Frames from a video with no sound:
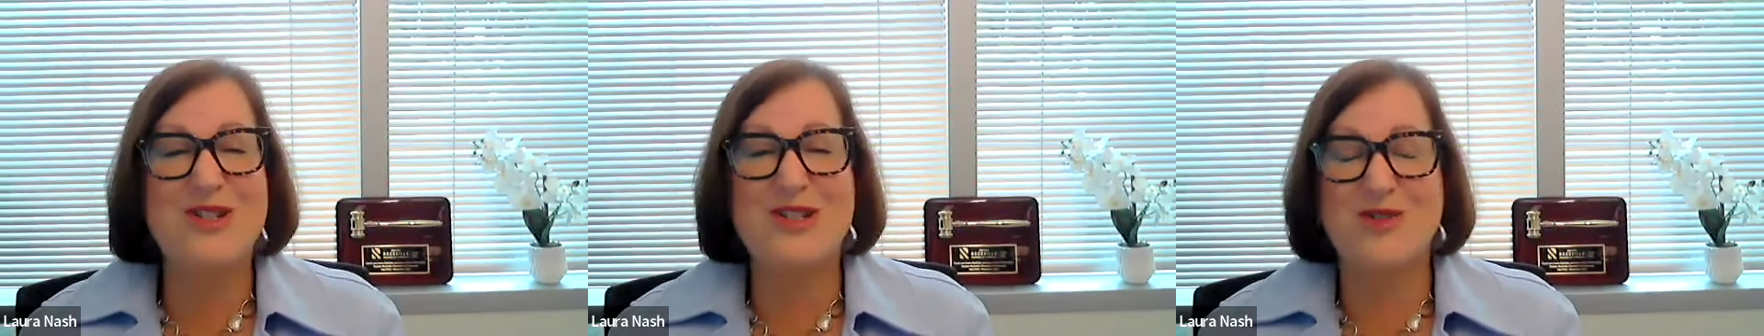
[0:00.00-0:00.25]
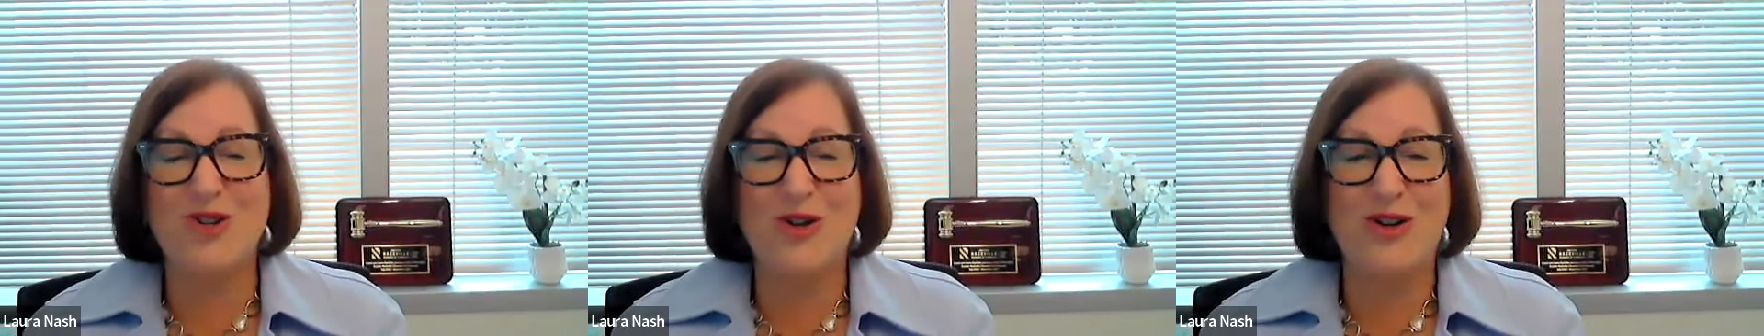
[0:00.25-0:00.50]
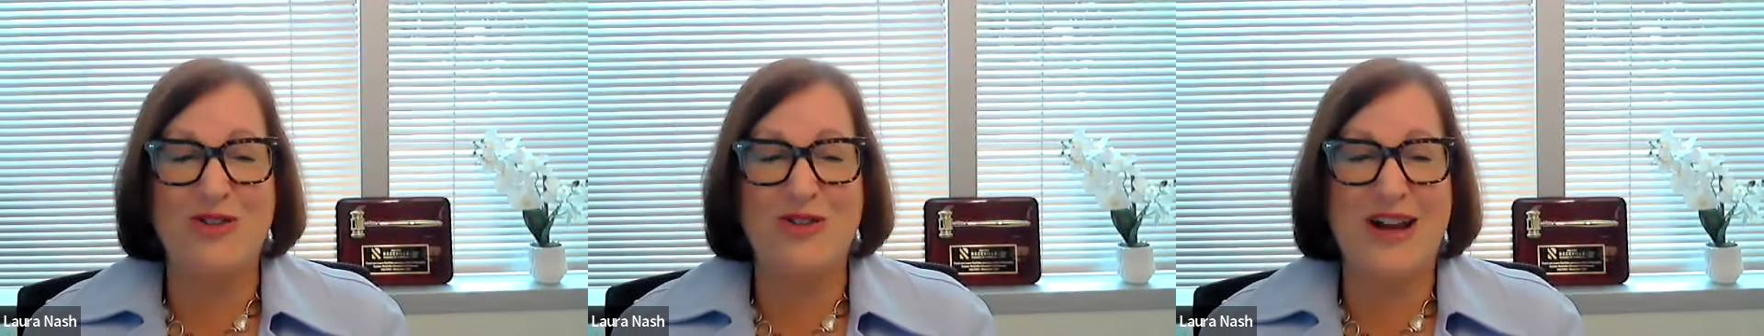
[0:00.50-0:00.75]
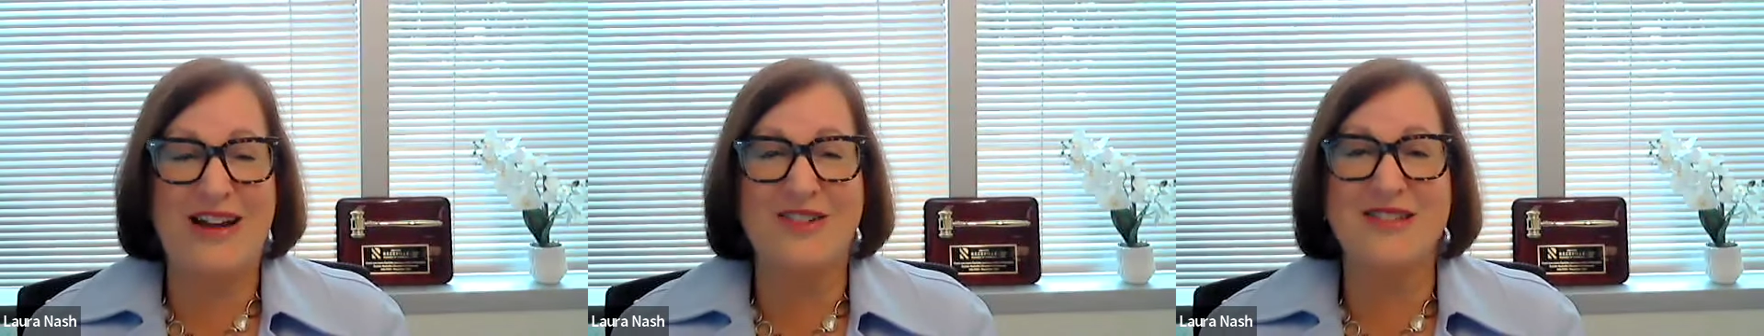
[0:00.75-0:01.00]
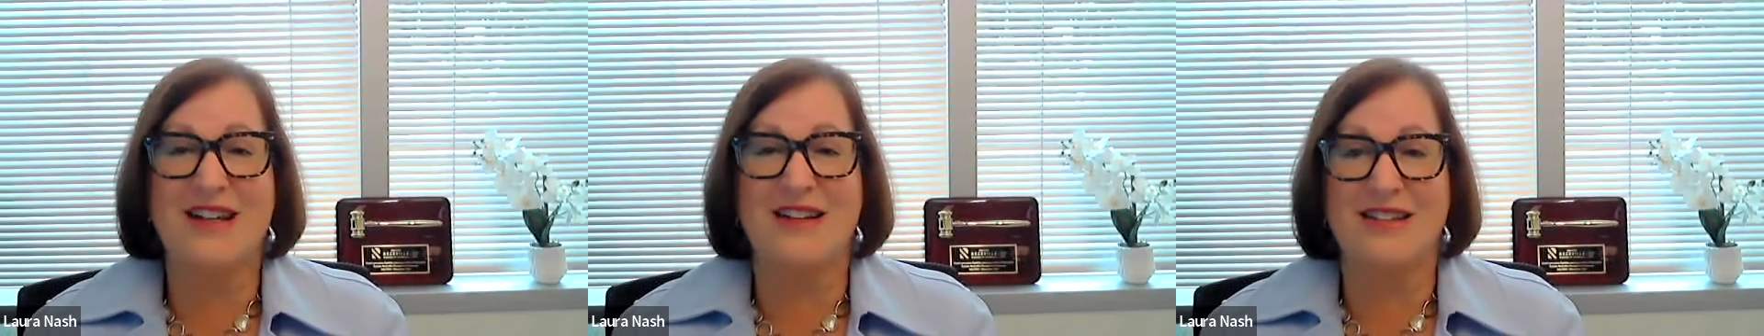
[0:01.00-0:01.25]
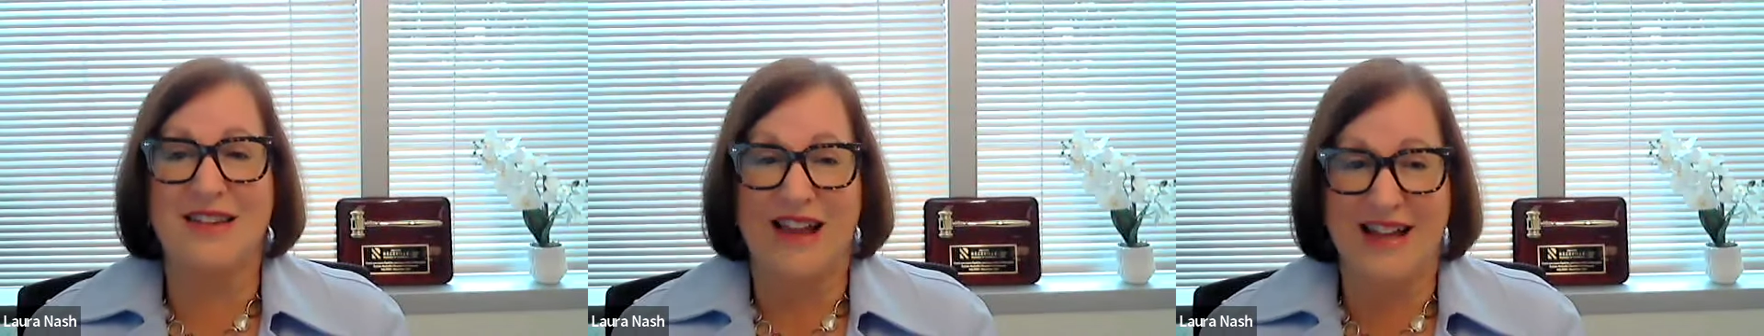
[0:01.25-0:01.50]
which is thrown
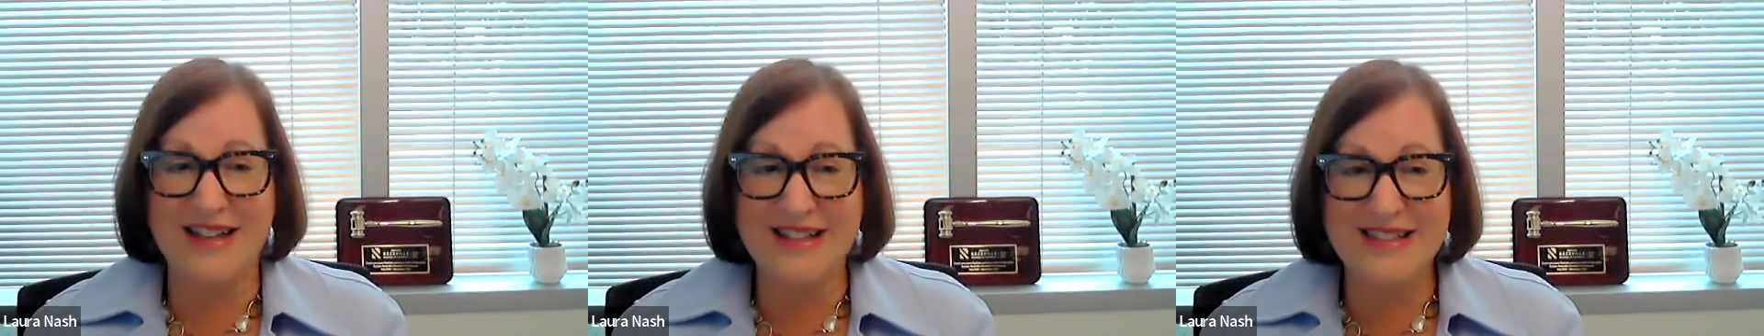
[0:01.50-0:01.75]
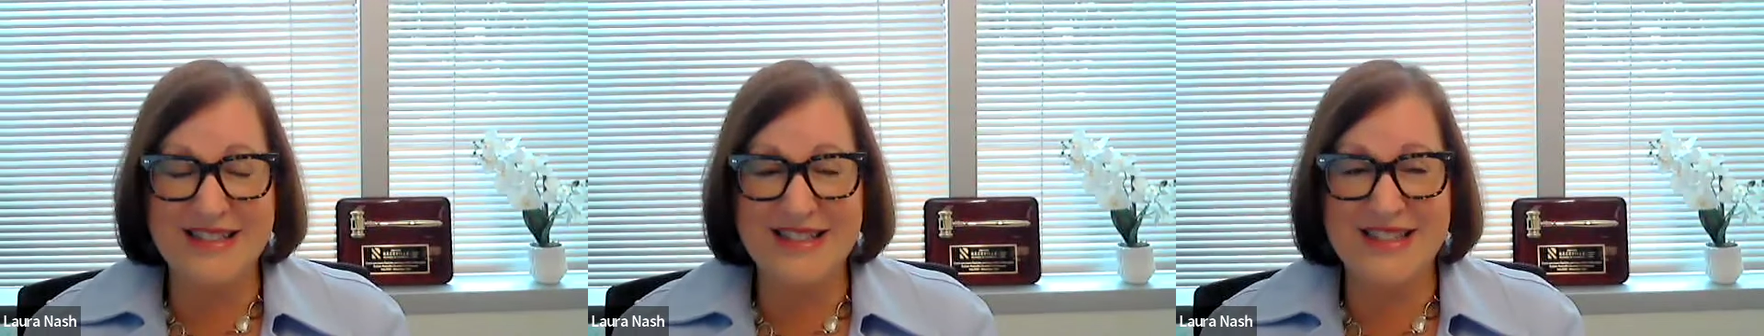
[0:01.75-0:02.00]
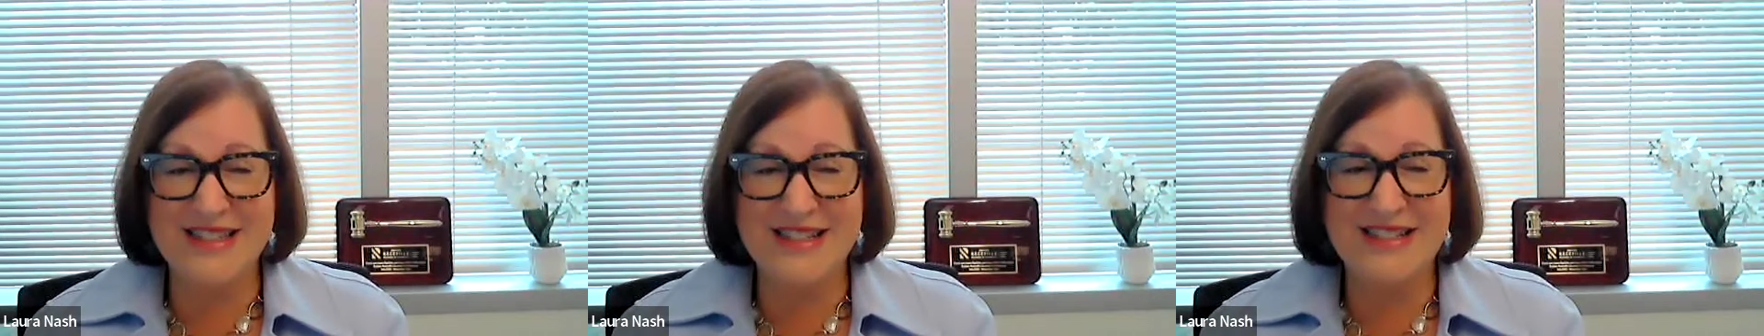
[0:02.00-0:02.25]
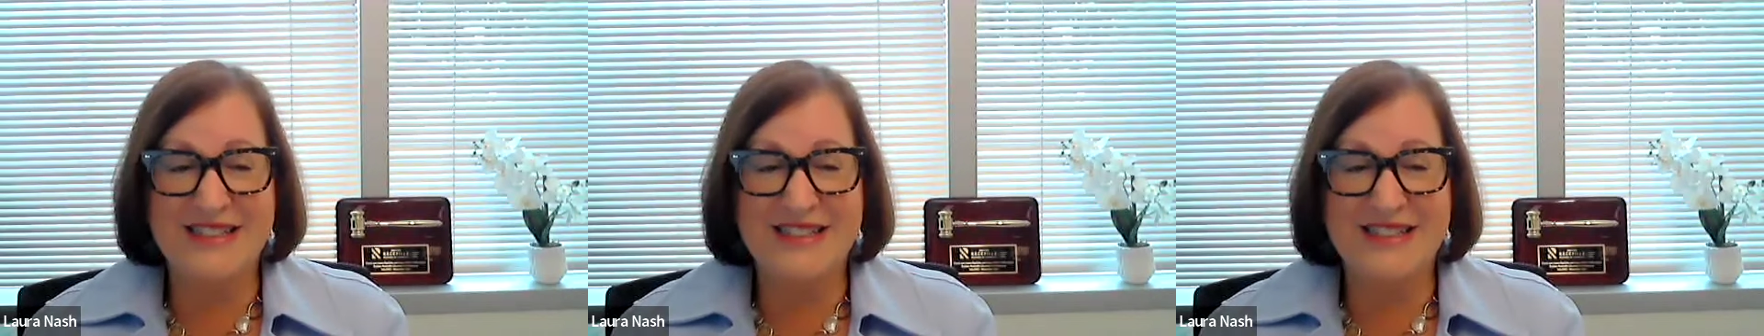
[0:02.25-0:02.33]
around a lot.